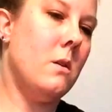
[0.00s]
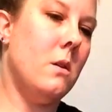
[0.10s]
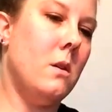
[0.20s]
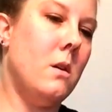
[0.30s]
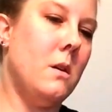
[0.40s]

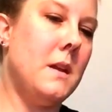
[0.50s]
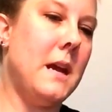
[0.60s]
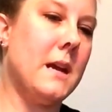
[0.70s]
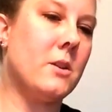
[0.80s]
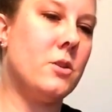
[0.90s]
all the
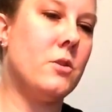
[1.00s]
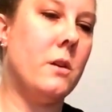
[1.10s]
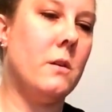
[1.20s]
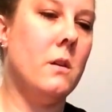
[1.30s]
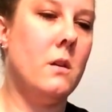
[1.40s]

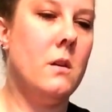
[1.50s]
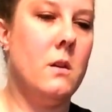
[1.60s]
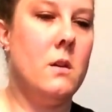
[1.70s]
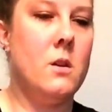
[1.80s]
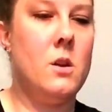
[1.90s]
extra.
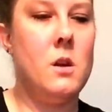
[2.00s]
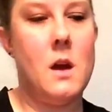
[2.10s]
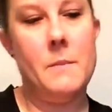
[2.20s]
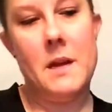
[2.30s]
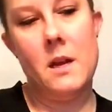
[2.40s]

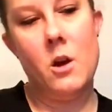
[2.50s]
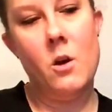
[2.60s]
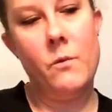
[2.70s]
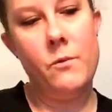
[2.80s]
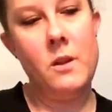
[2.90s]
I mean,
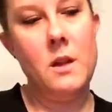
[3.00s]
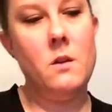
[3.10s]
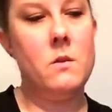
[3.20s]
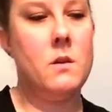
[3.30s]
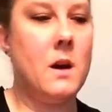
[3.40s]
hopefully
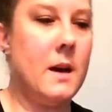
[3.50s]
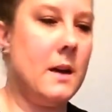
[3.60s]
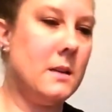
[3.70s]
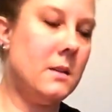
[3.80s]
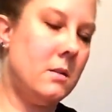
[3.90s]
you
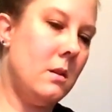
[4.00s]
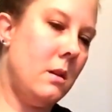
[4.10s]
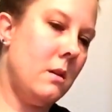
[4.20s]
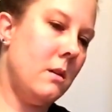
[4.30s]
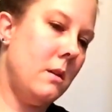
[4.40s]
guys
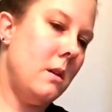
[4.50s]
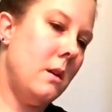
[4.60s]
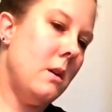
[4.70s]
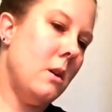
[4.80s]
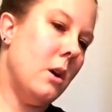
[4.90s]

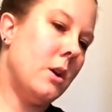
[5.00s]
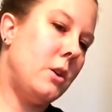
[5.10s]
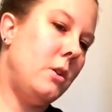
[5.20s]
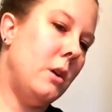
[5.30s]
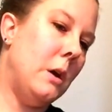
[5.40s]
are
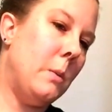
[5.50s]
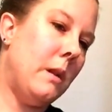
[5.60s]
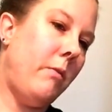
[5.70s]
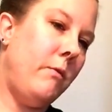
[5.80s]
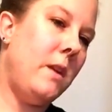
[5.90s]
good
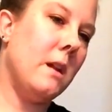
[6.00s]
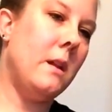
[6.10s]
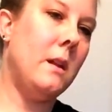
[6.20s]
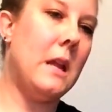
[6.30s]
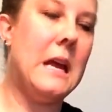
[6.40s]
with
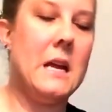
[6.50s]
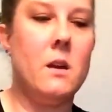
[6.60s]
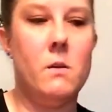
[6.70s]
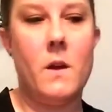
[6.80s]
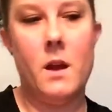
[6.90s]
feeling like,
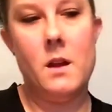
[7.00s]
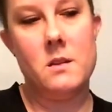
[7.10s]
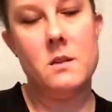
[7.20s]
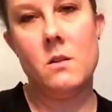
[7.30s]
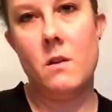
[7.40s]
okay, is
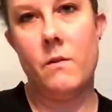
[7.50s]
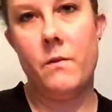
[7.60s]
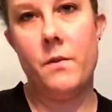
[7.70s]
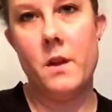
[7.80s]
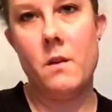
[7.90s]
this going to
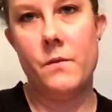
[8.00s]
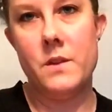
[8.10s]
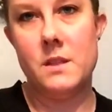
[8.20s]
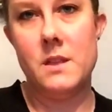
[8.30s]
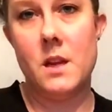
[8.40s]
fling off
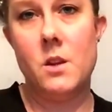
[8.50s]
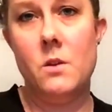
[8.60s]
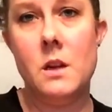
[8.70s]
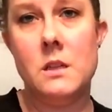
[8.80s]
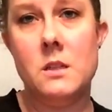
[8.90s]
the stick? You
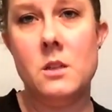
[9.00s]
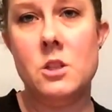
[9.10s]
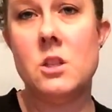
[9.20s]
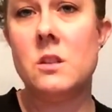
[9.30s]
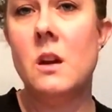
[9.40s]
need to
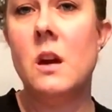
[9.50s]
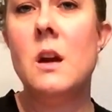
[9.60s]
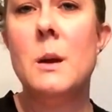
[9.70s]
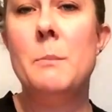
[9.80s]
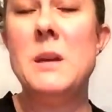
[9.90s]
just
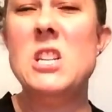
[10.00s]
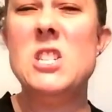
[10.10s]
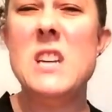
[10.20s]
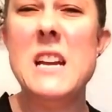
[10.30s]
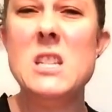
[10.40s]
be
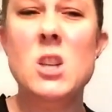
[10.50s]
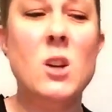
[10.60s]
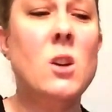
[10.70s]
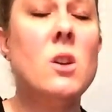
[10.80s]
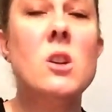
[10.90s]

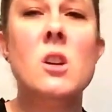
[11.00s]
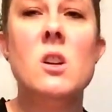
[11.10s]
gentle.